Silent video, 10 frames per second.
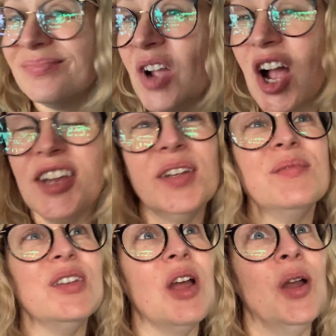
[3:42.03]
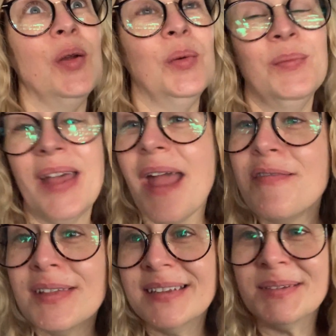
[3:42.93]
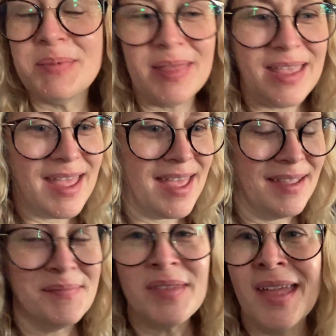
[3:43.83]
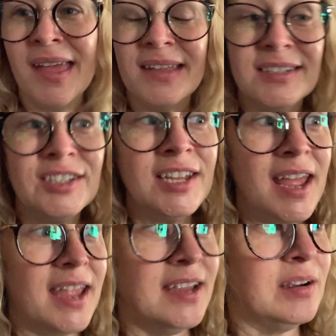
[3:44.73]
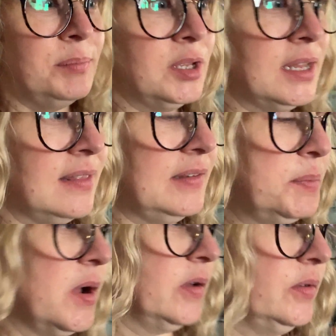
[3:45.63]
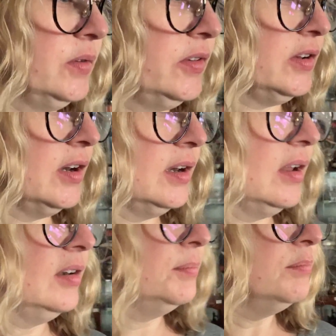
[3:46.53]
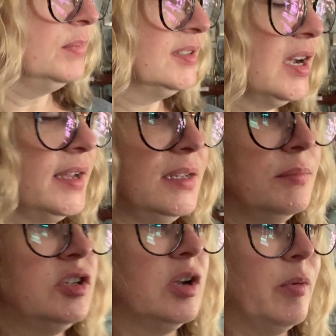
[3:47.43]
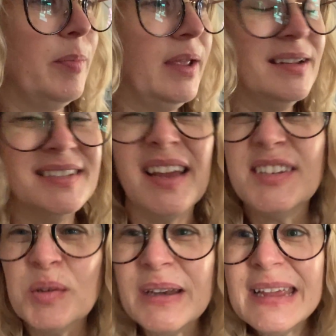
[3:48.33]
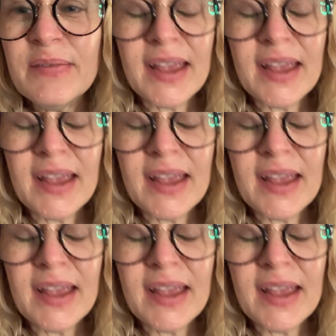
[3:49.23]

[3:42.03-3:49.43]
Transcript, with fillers: I don't know everything's up in the air. Today I'm going to get these parcels done and tidy up the shop a bit because I do leave